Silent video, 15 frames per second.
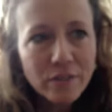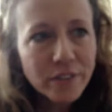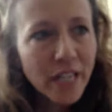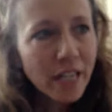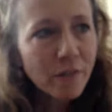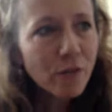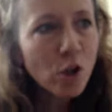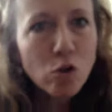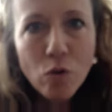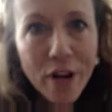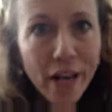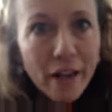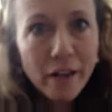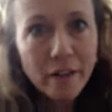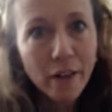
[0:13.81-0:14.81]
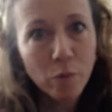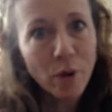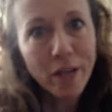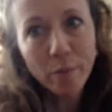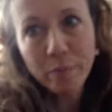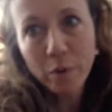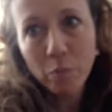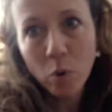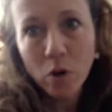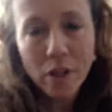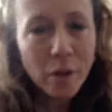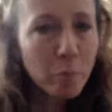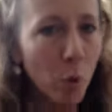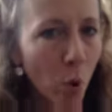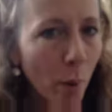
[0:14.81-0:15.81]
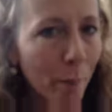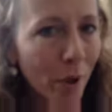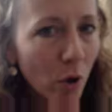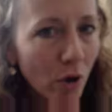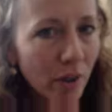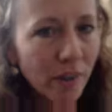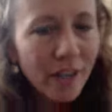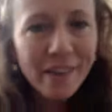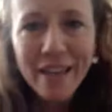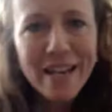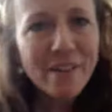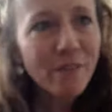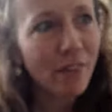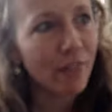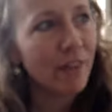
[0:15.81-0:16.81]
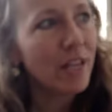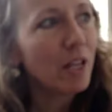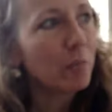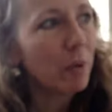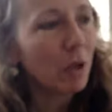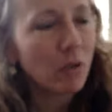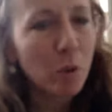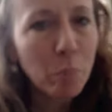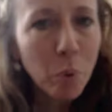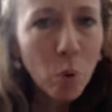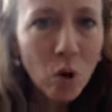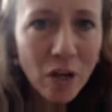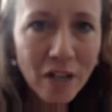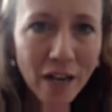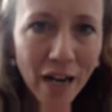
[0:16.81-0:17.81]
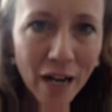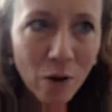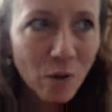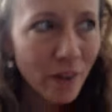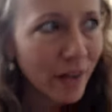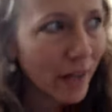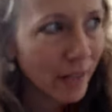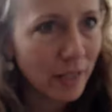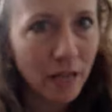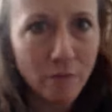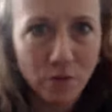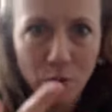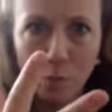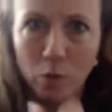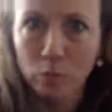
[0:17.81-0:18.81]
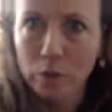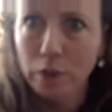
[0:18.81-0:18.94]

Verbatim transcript: take it for granted they wake up in the morning they pour milk in there they never think about the poor cow that had to have someone